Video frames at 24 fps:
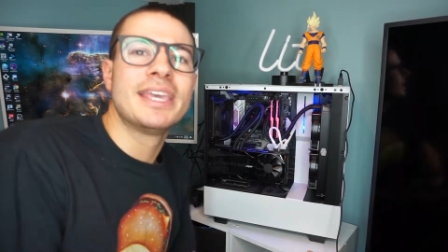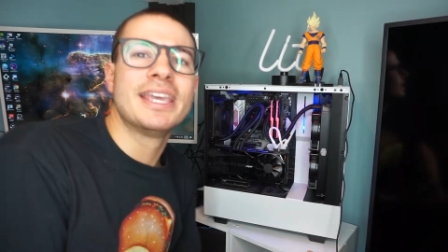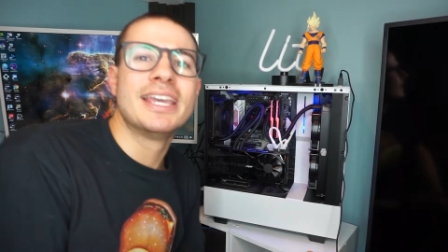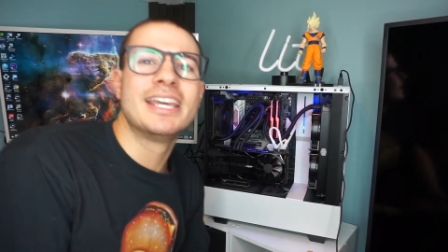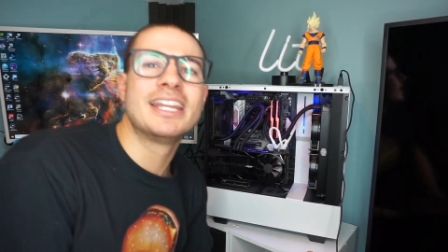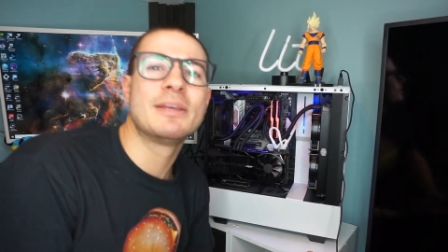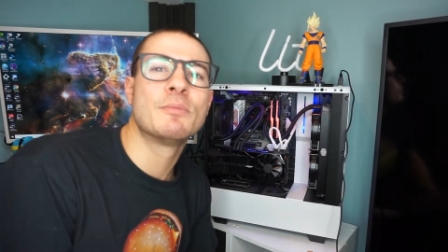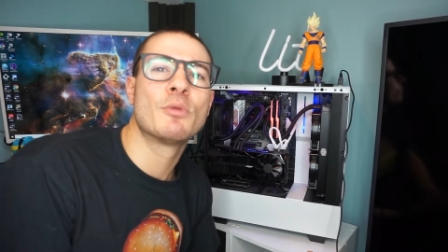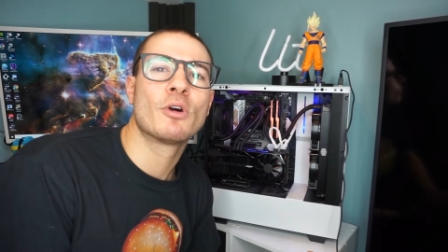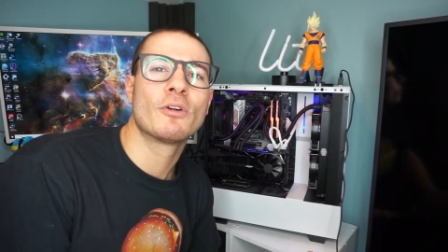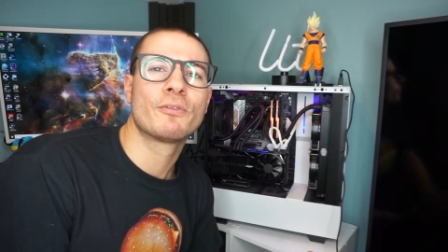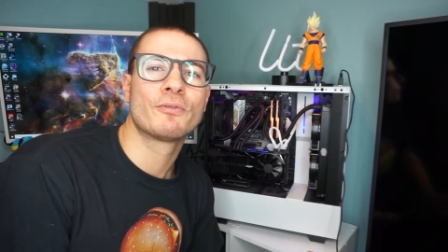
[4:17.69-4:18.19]

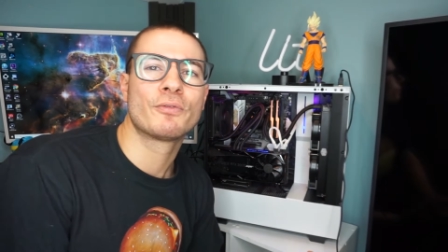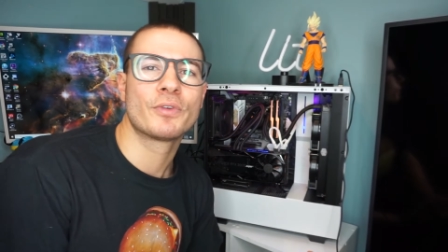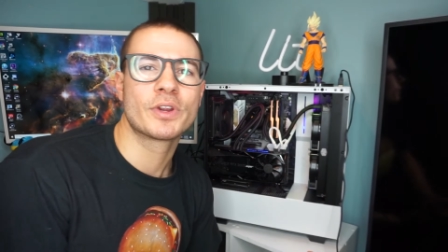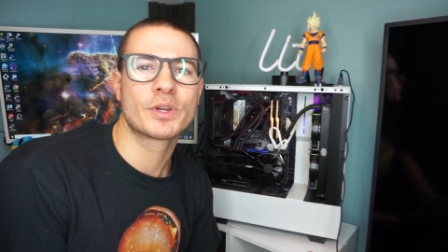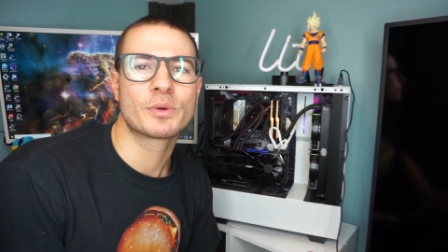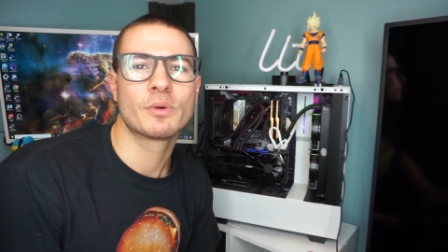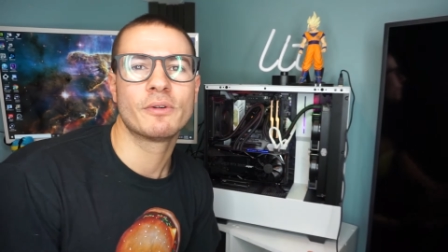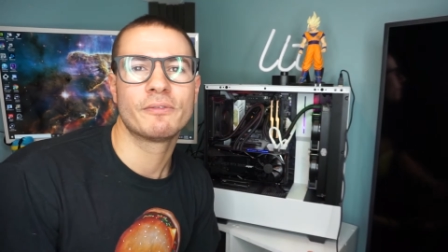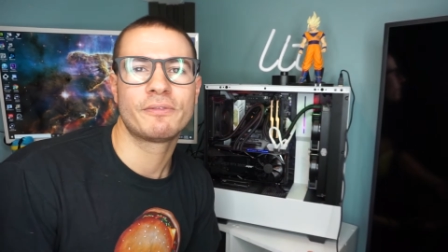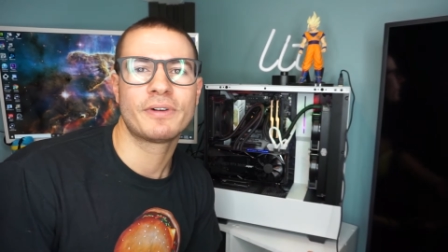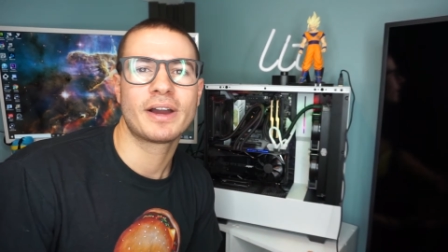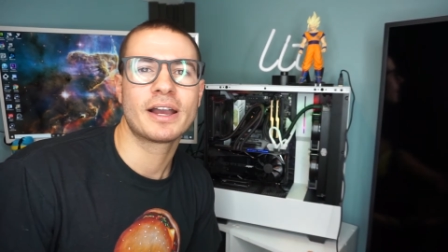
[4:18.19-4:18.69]
Any more
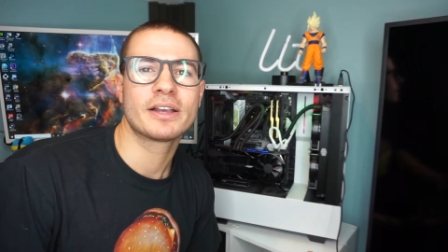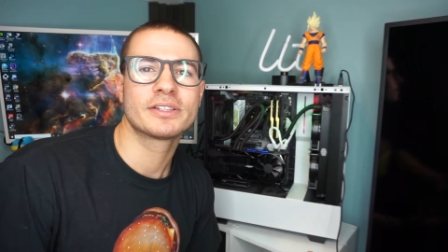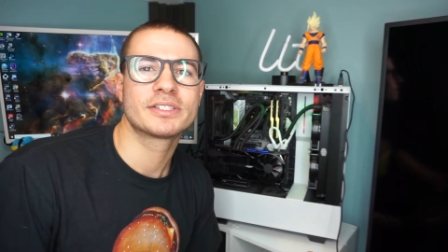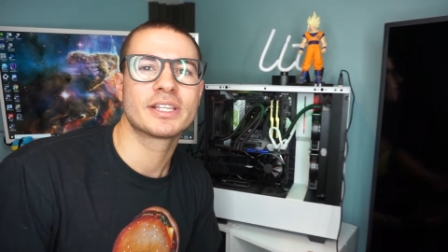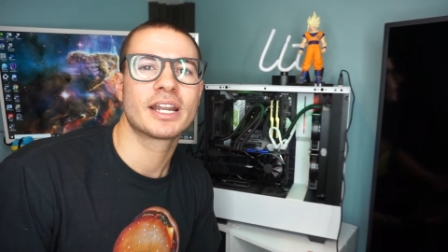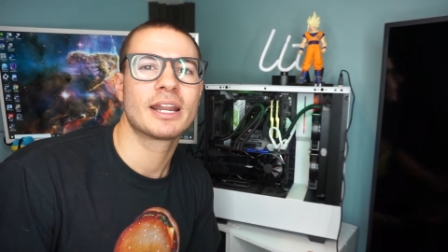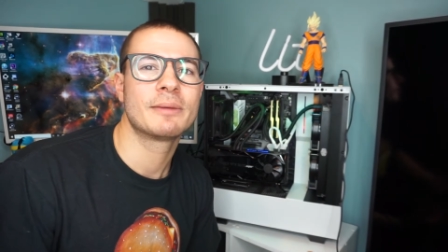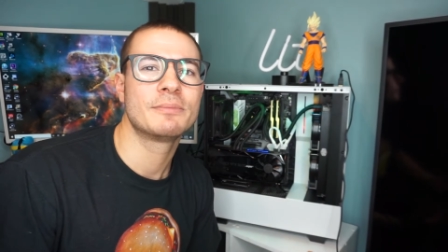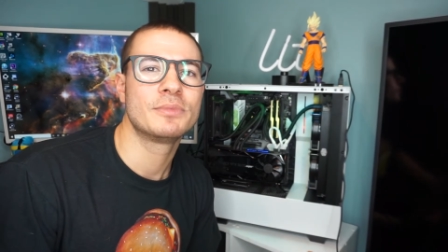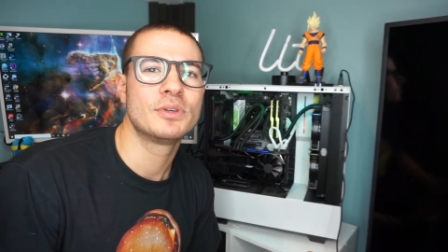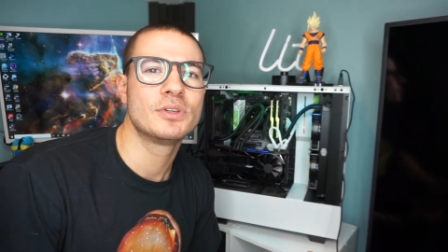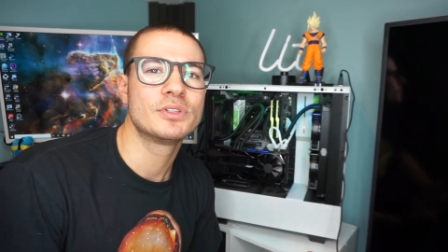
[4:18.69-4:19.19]
frequent files that
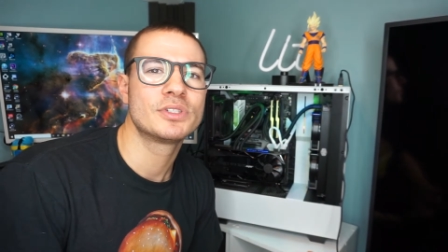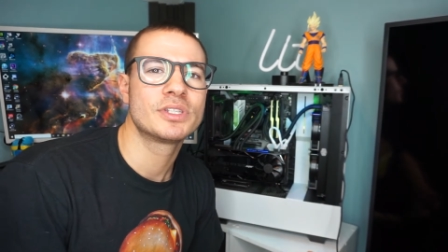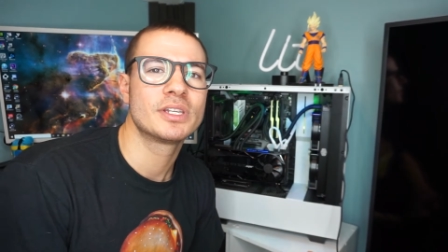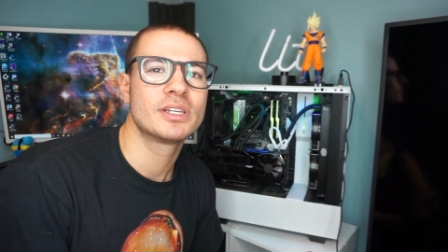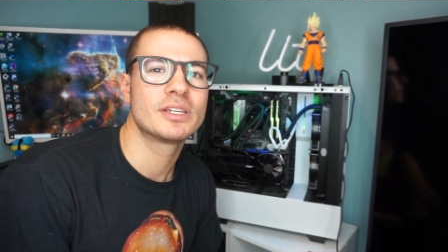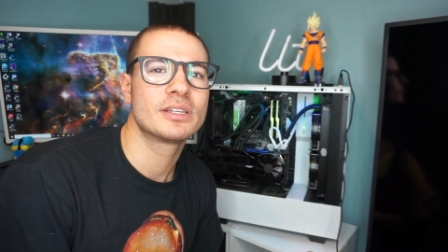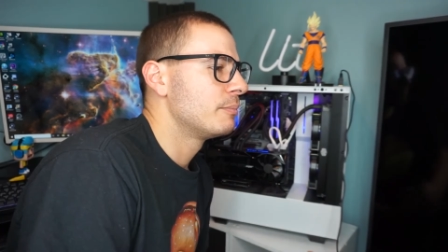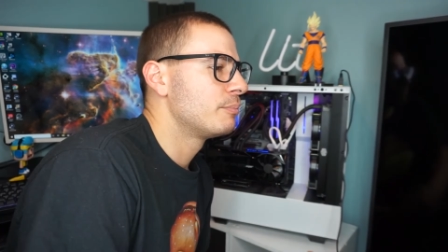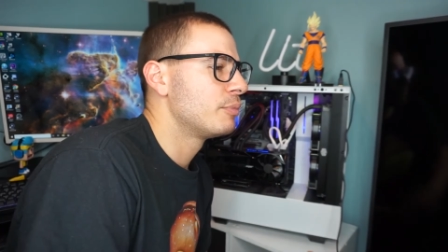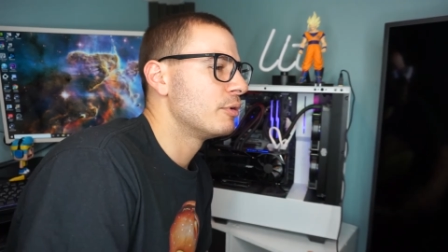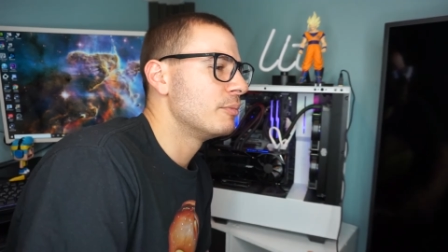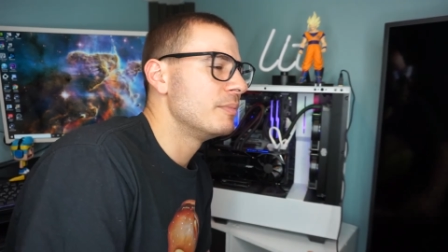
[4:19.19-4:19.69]
I'm
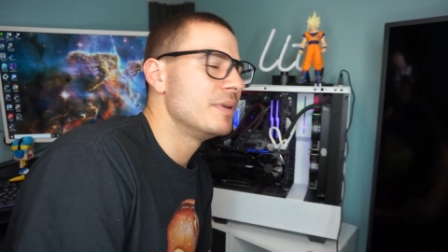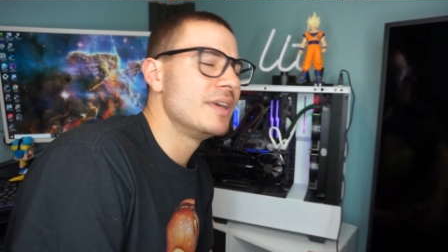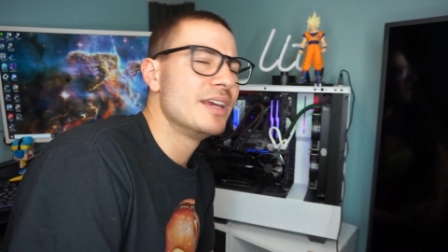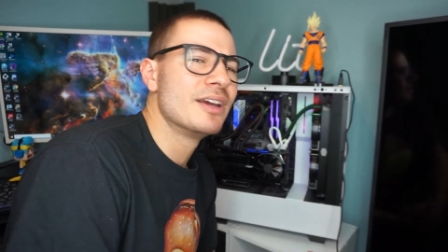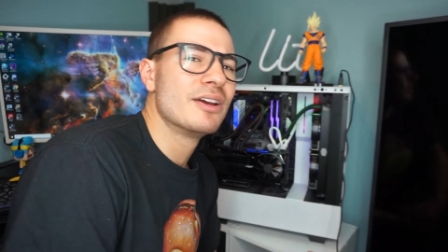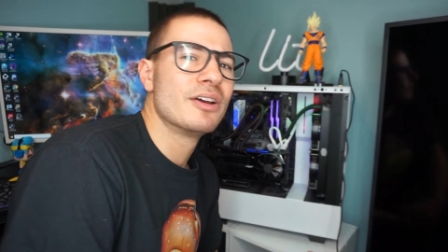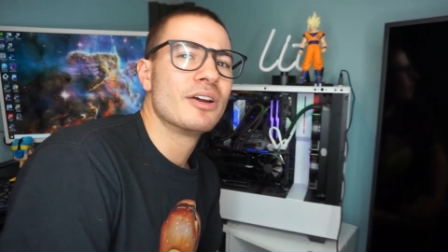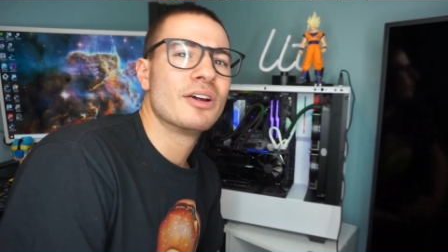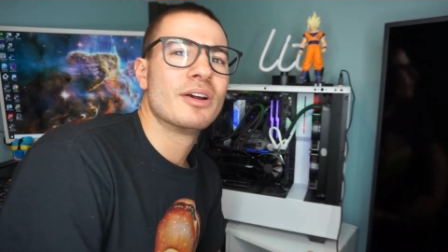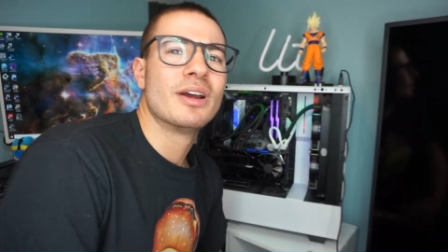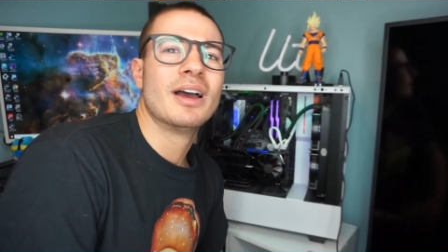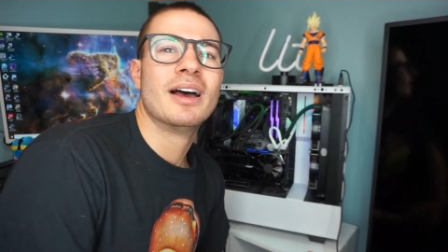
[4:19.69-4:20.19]
using,
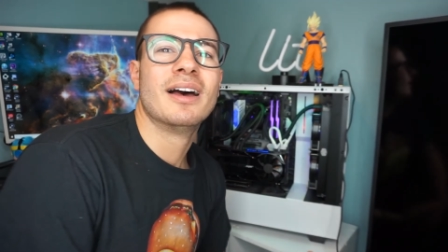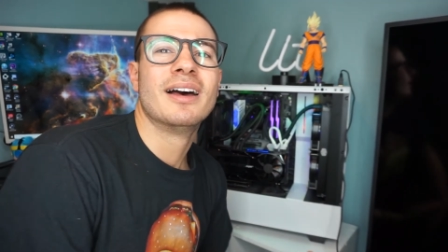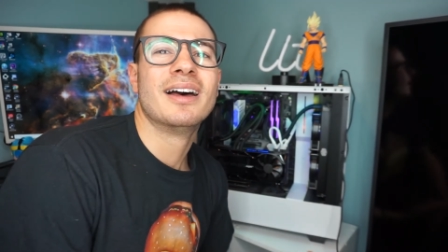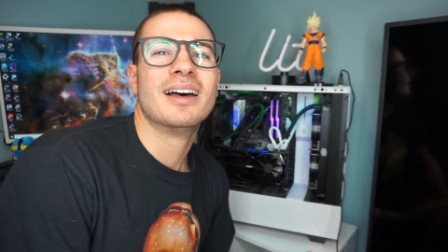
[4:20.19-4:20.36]
Premiere,